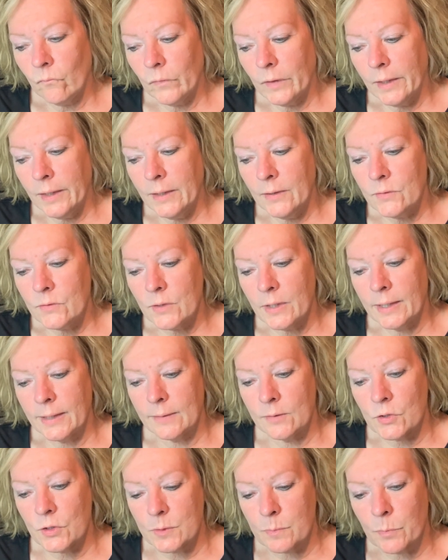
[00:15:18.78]

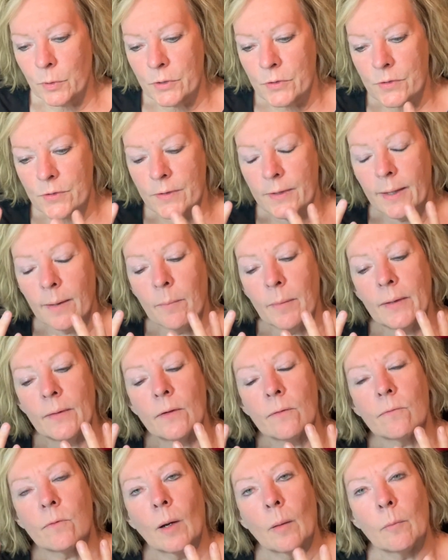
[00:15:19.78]
it just puts them in
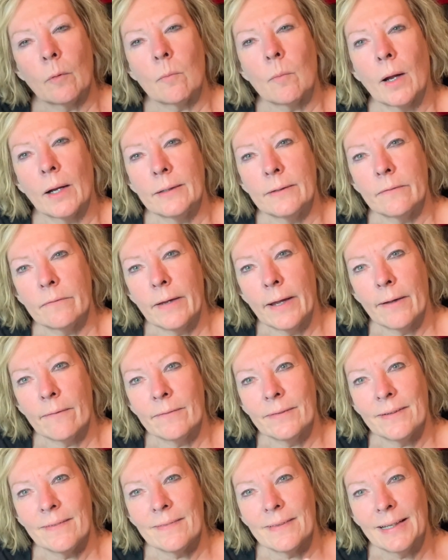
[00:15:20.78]
the frame of mind of
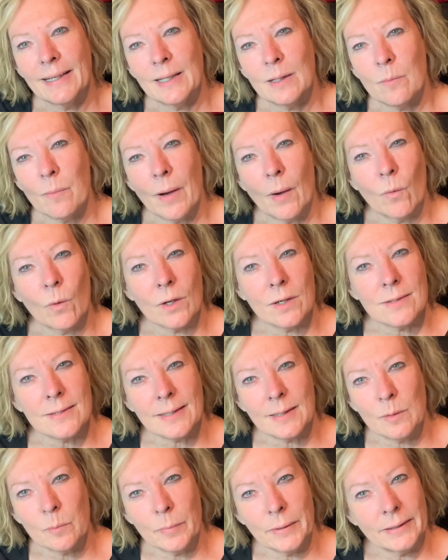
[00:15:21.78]
heaven and thinking about what it's
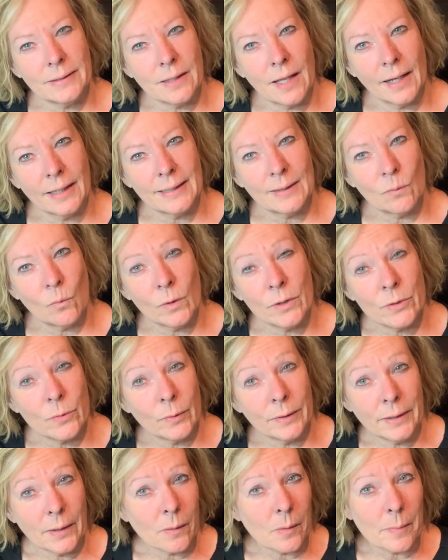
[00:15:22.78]
going to be like and what do
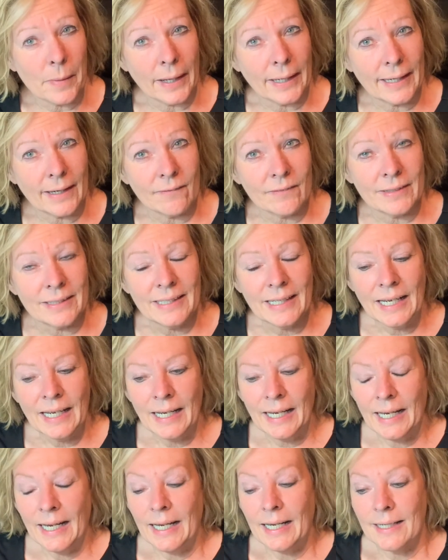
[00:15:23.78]
we know about heaven.
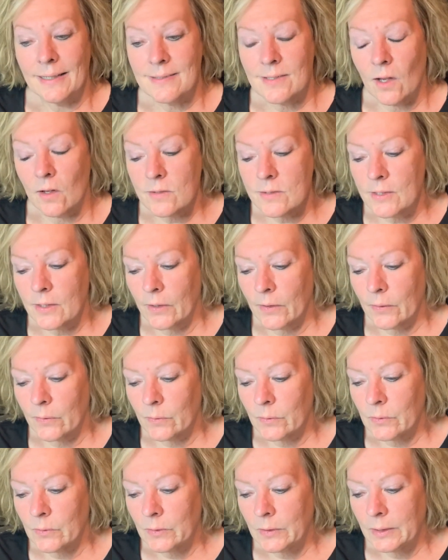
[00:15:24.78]
It's
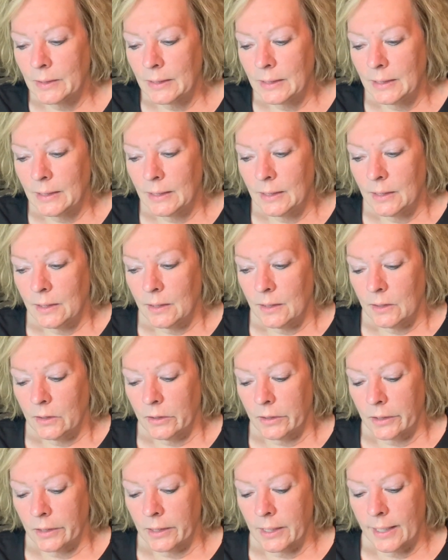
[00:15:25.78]
also
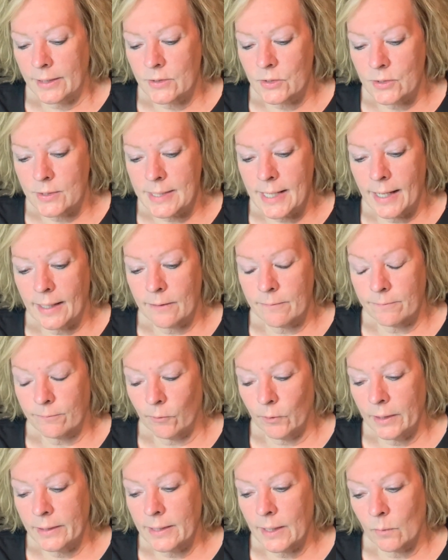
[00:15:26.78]
good. I just had a
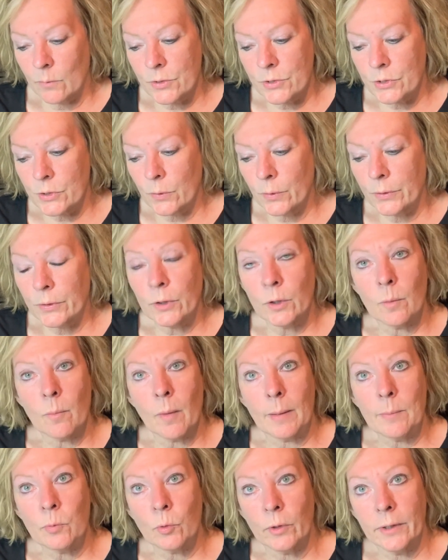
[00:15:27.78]
friend, I was showing her
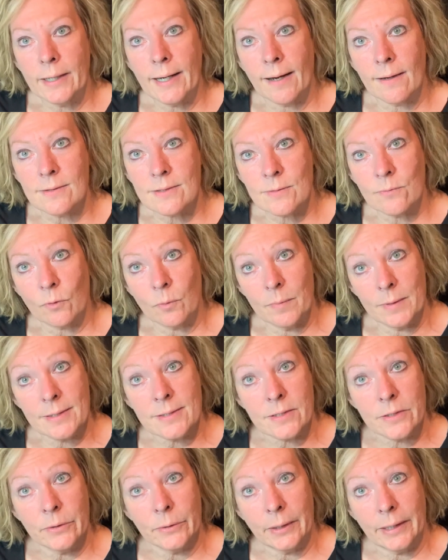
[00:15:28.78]
my printouts from
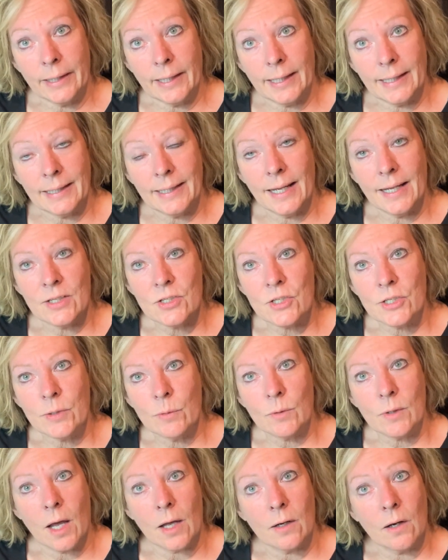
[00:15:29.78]
this new kit, and she
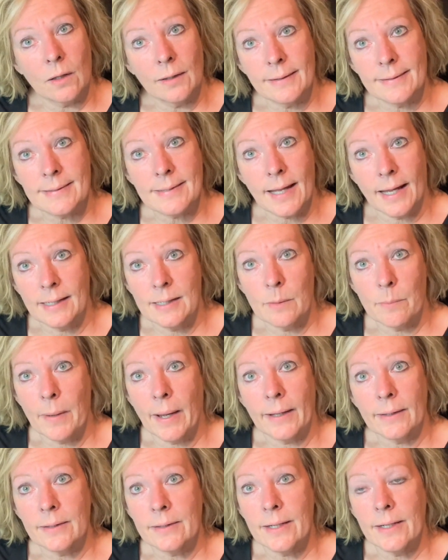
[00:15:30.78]
got all excited
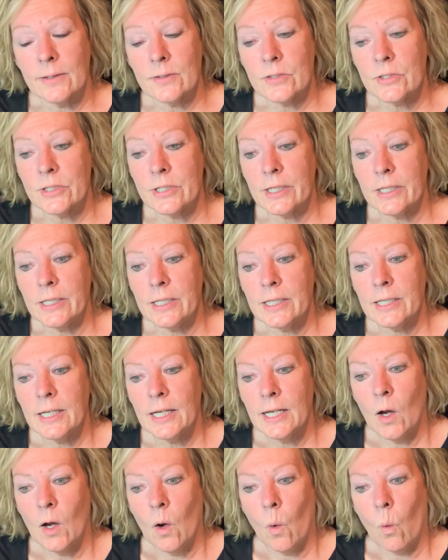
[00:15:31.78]
about it, and she
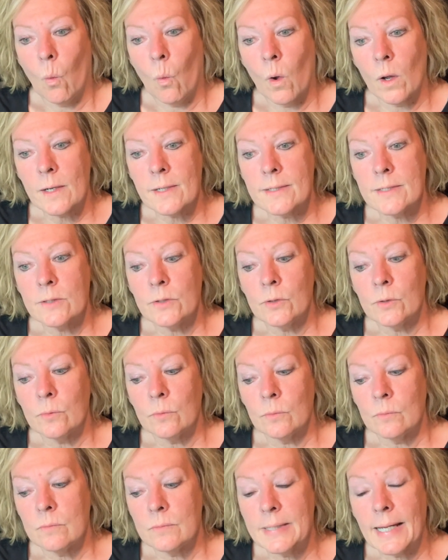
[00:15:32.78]
wanted to
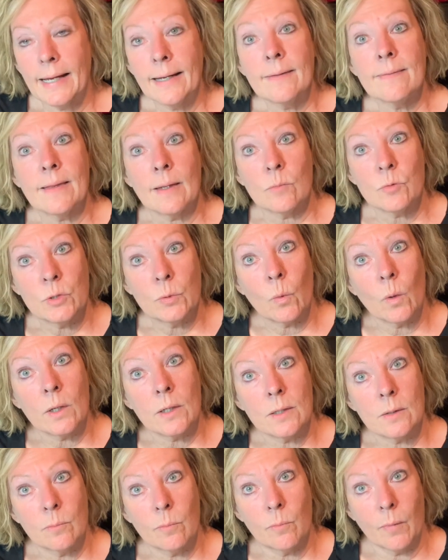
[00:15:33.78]
take them. She
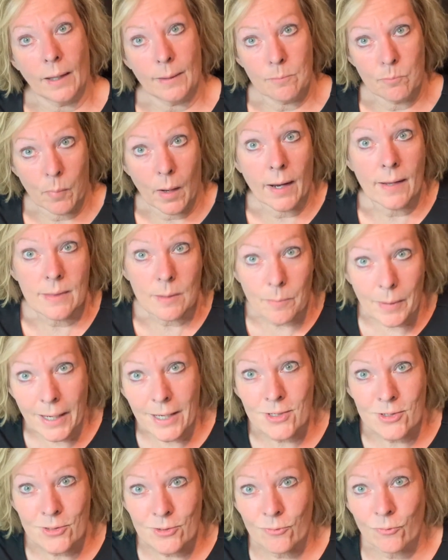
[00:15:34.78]
wanted to like buy the
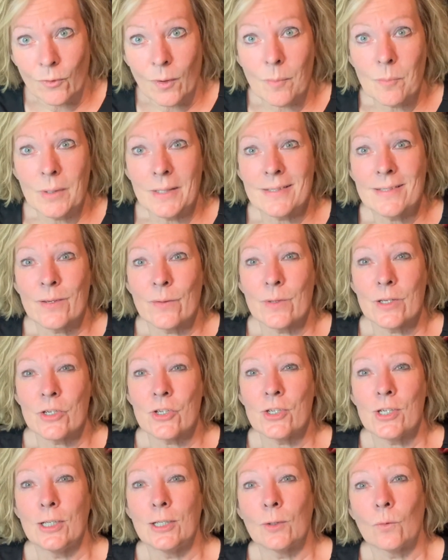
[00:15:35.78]
pages from me so that
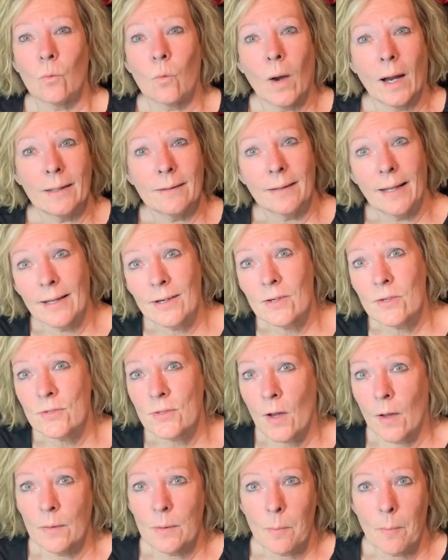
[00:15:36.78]
she could write letters
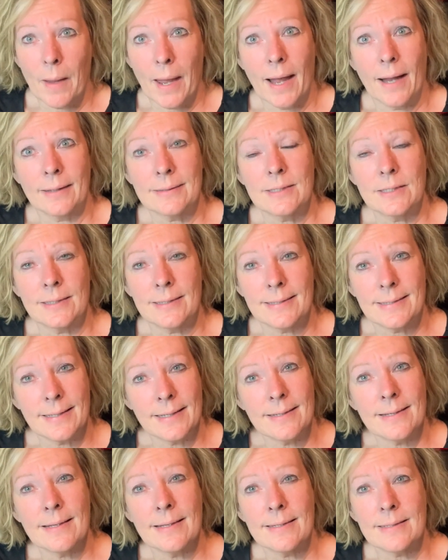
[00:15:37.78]
on the backs to
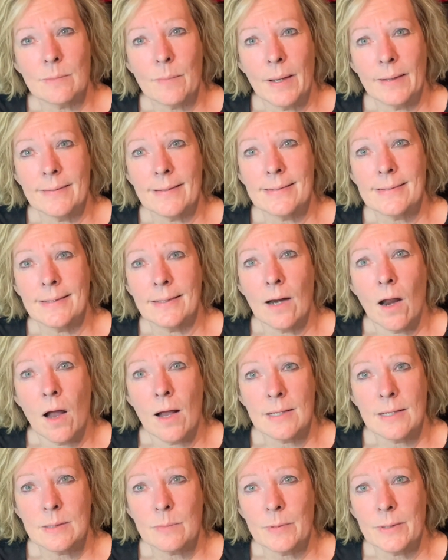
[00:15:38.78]
send to this man that's in
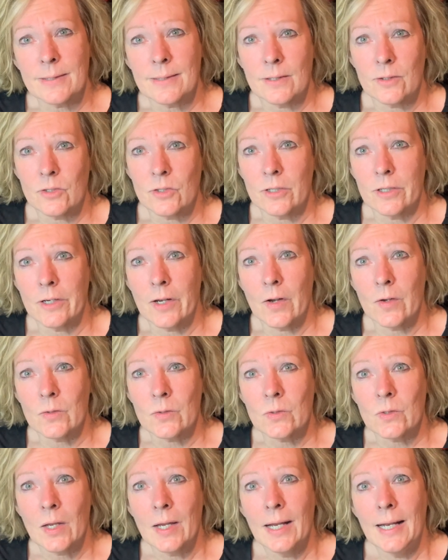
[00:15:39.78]
hospice that she
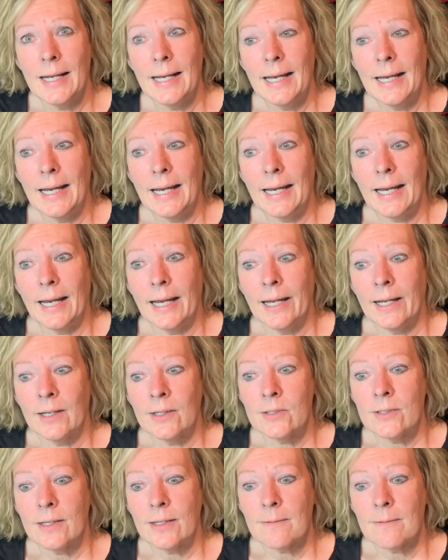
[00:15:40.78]
knows. And